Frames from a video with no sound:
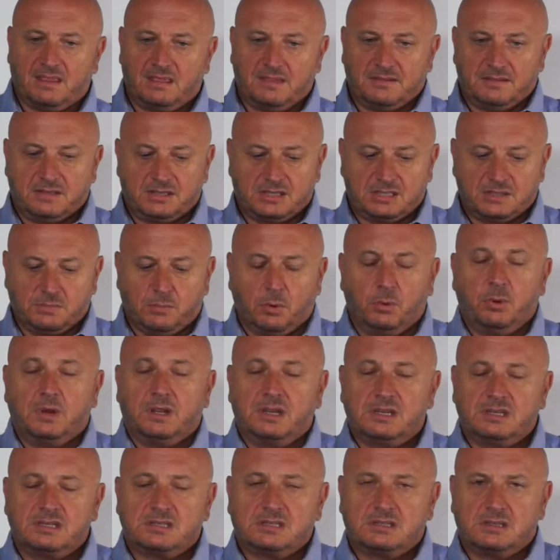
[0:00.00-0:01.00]
the
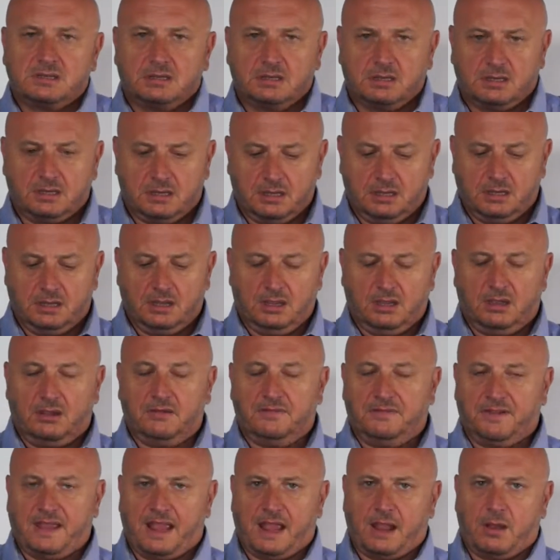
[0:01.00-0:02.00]
smallest
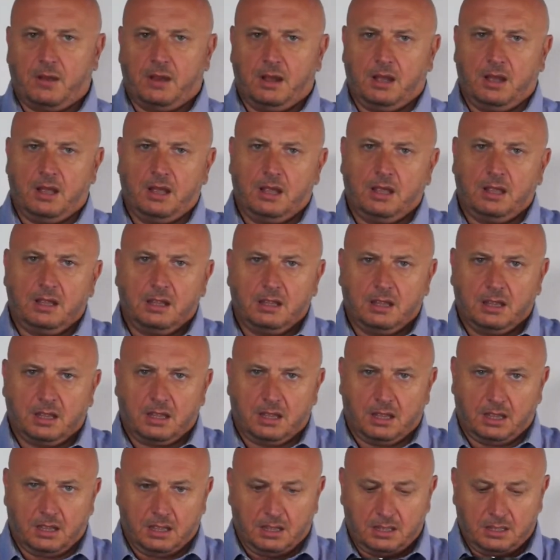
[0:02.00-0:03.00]
of our
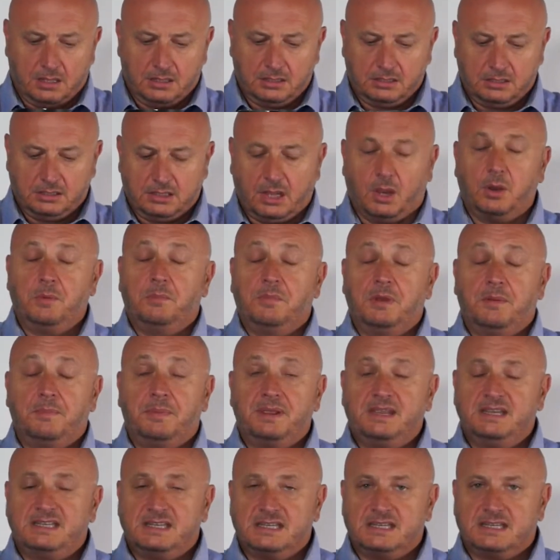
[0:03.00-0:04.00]
dome
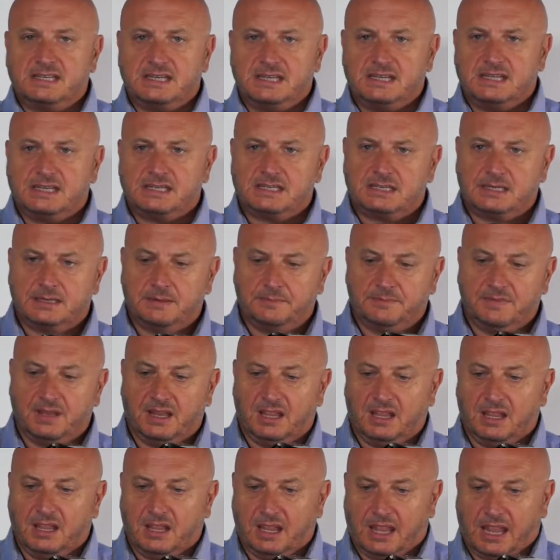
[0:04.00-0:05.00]
PTZs,
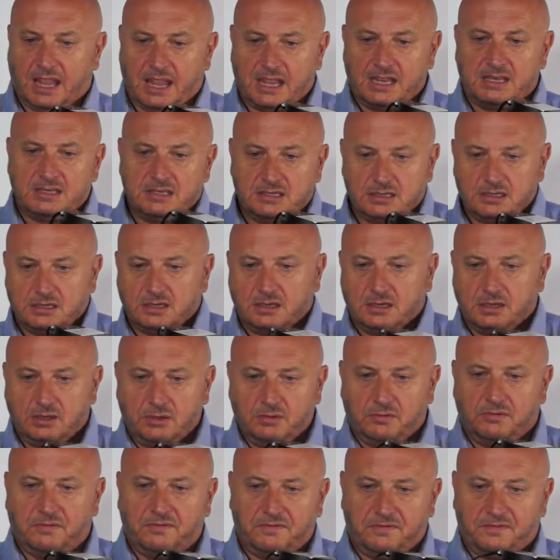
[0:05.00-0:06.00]
and
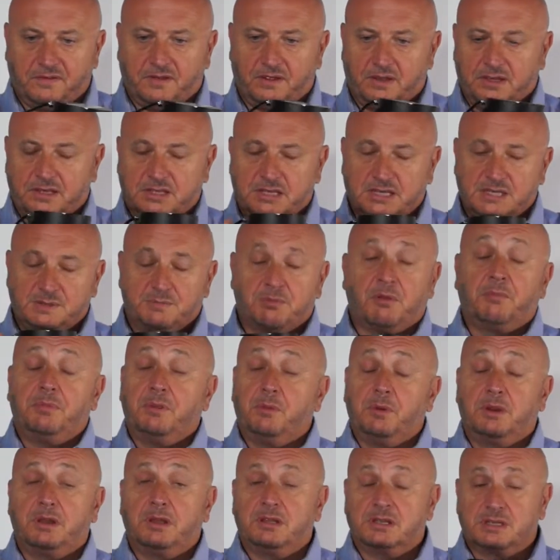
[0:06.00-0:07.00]
you'll find it's
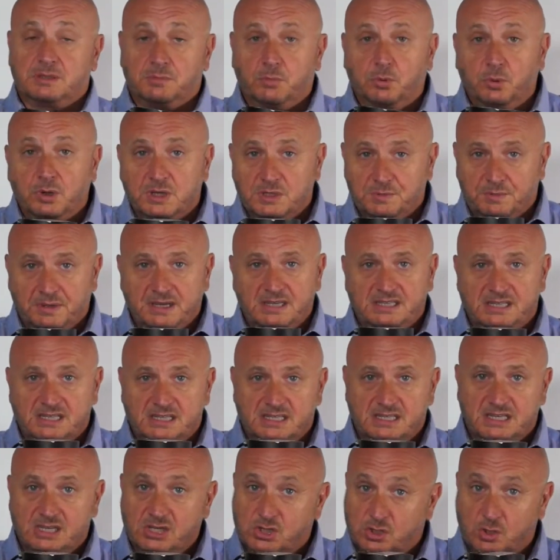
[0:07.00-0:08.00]
probably one of the smallest
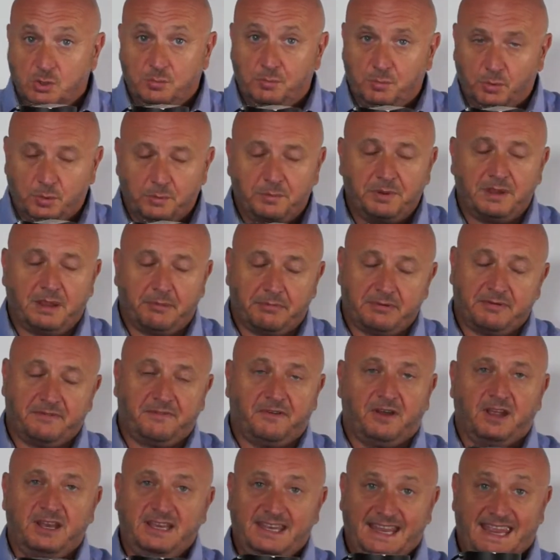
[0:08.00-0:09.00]
PTZs you would be able to
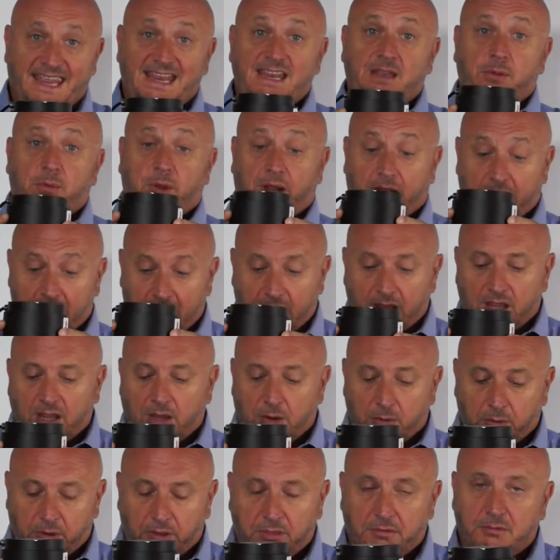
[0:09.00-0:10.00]
find anywhere,
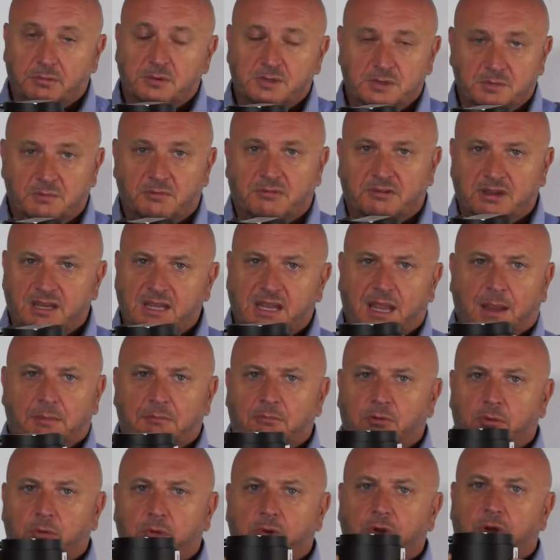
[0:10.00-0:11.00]
whether it was a marine
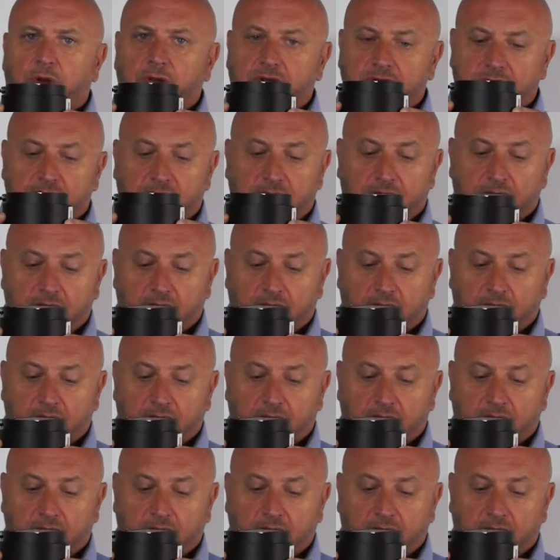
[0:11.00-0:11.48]
camera or not.